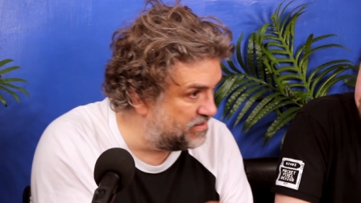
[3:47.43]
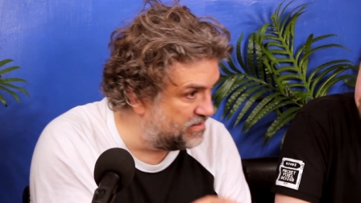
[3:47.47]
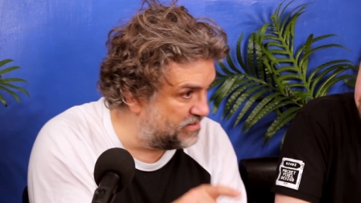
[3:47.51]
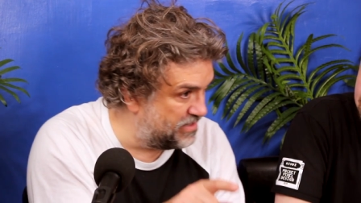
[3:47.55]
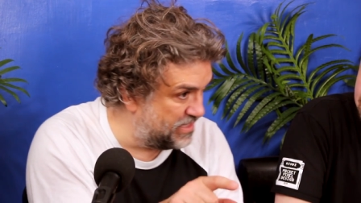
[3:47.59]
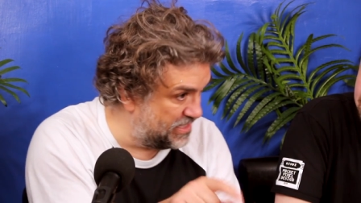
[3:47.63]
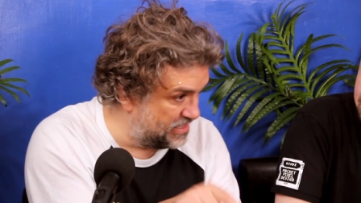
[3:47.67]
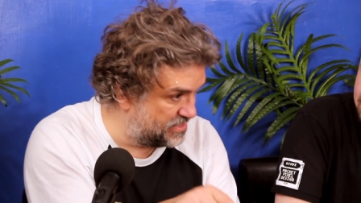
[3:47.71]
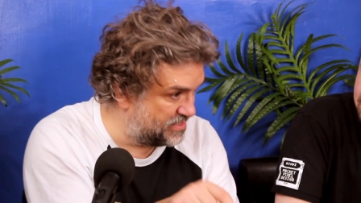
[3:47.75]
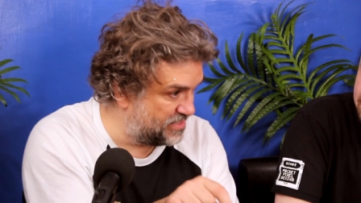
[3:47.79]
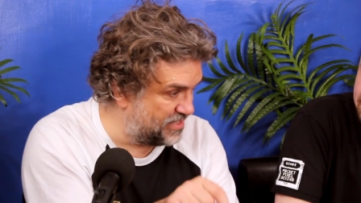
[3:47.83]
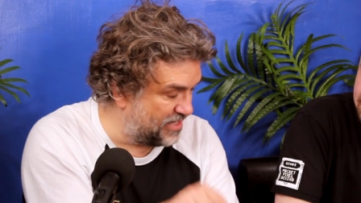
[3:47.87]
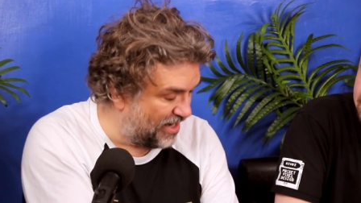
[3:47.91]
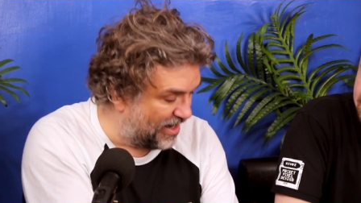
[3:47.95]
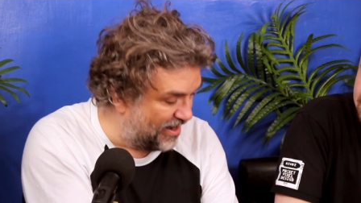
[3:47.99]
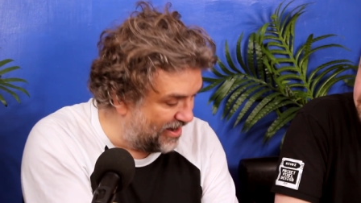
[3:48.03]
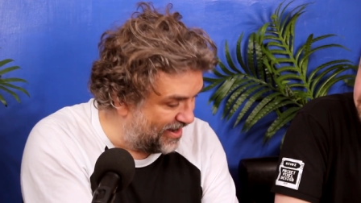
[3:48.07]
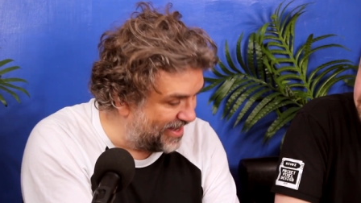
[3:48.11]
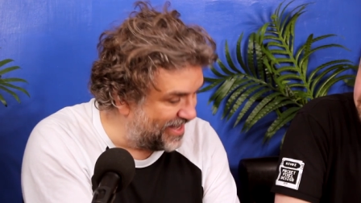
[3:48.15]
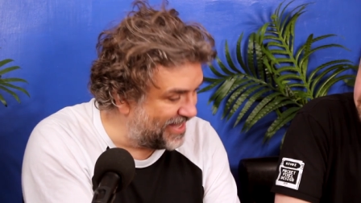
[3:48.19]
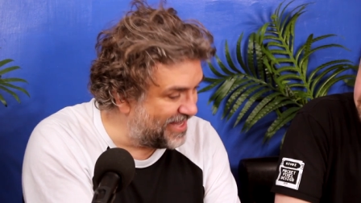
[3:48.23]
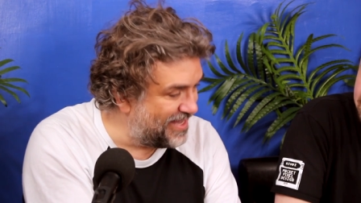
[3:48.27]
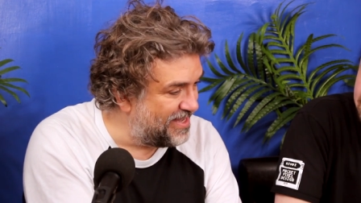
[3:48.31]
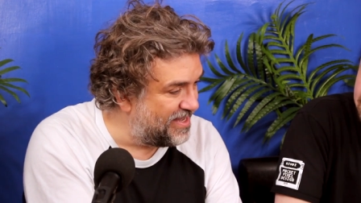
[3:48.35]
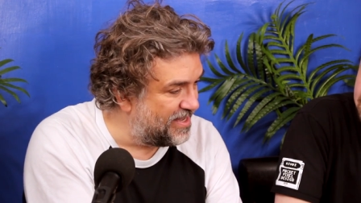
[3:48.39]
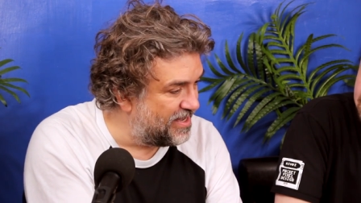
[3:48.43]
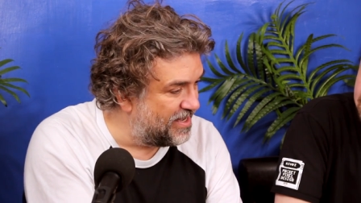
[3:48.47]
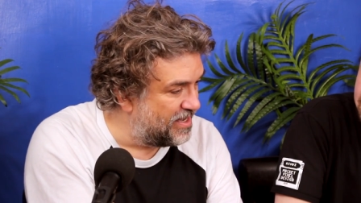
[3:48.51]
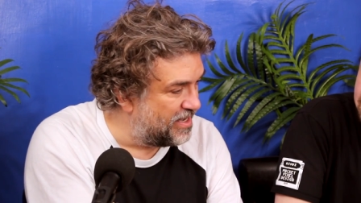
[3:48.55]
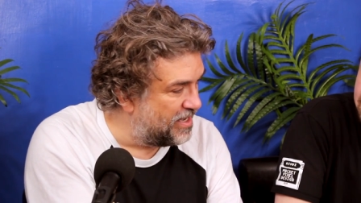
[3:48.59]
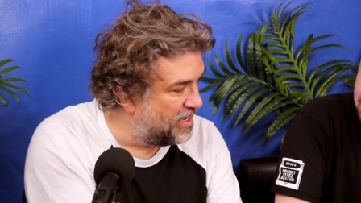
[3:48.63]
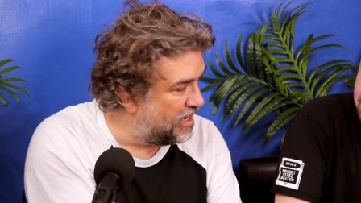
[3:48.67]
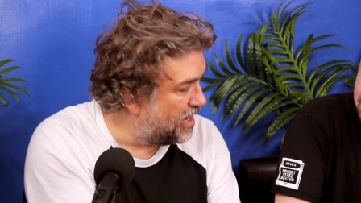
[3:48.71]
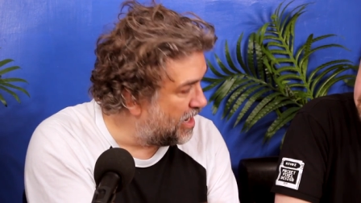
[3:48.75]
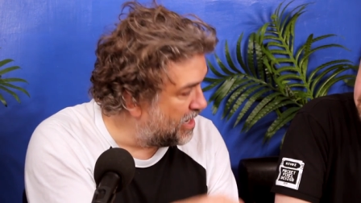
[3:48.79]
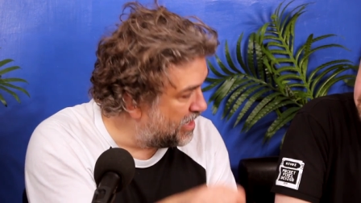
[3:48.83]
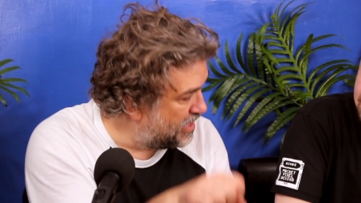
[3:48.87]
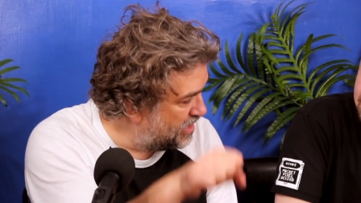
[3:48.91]
this guy
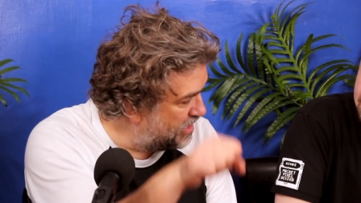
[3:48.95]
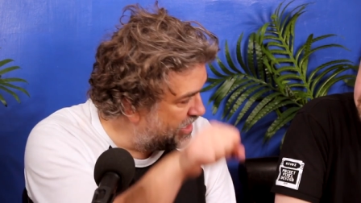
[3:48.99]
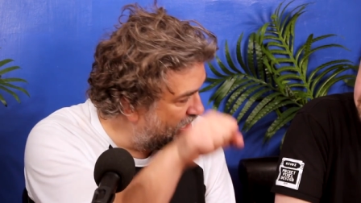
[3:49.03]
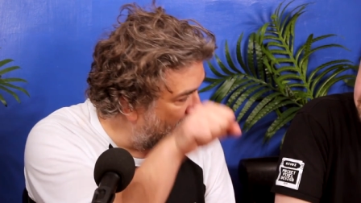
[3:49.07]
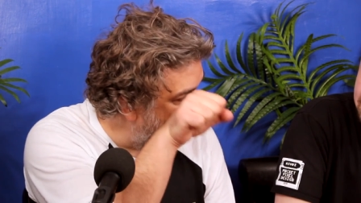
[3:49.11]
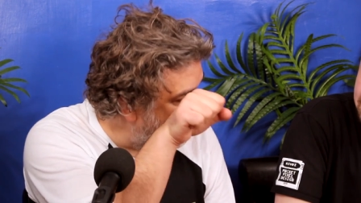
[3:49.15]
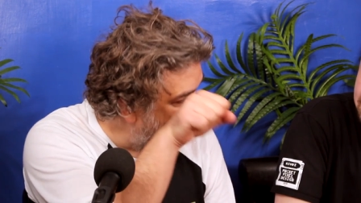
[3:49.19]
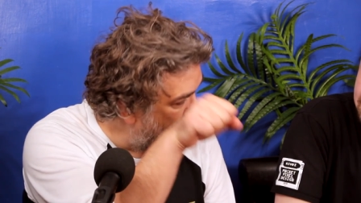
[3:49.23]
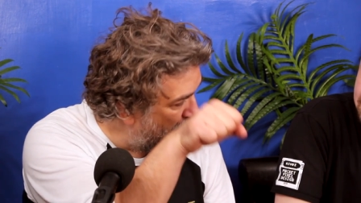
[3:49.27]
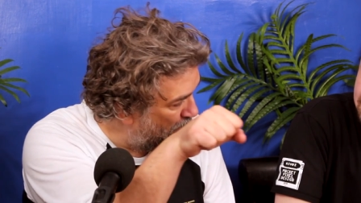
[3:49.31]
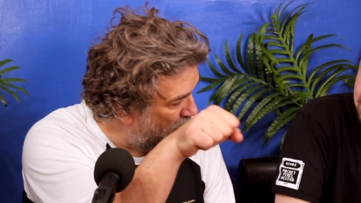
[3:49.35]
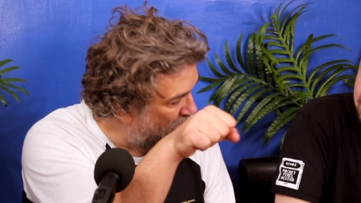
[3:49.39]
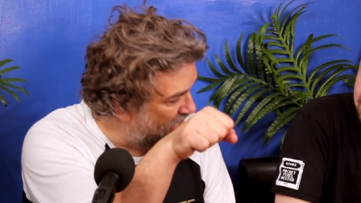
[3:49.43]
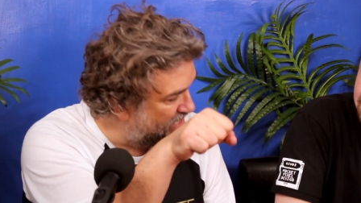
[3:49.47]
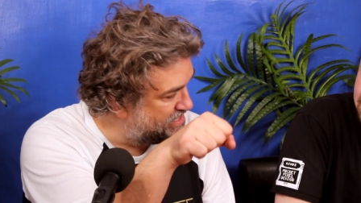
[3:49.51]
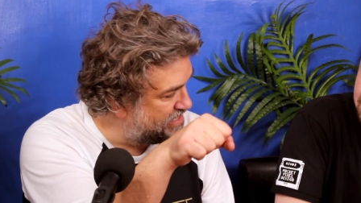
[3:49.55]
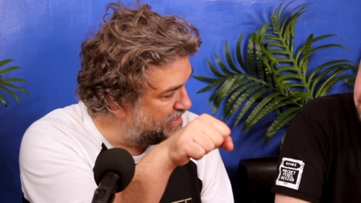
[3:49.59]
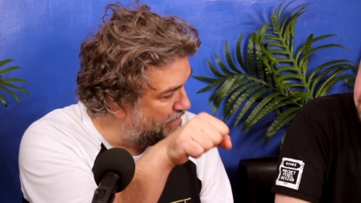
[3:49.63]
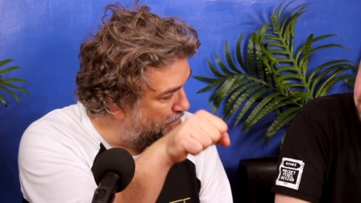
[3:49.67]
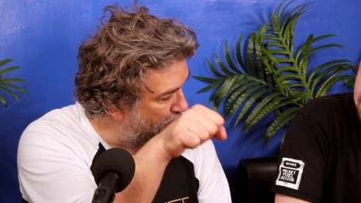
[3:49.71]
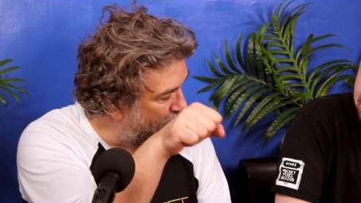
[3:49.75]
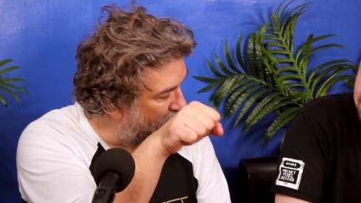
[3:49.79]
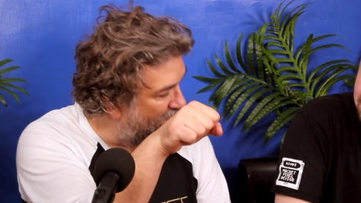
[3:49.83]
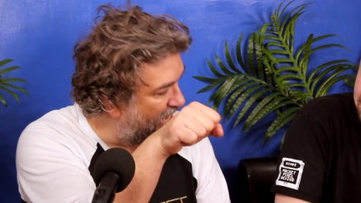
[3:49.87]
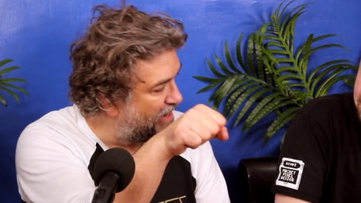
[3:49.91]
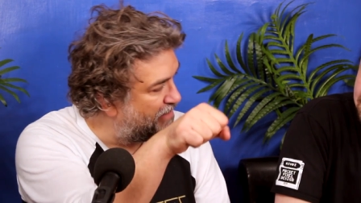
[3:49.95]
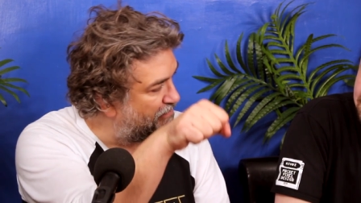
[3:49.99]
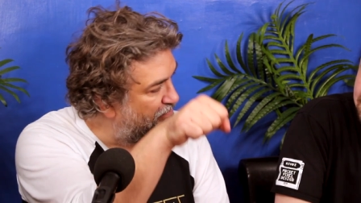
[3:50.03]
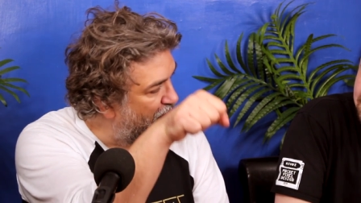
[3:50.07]
a clear plastic bag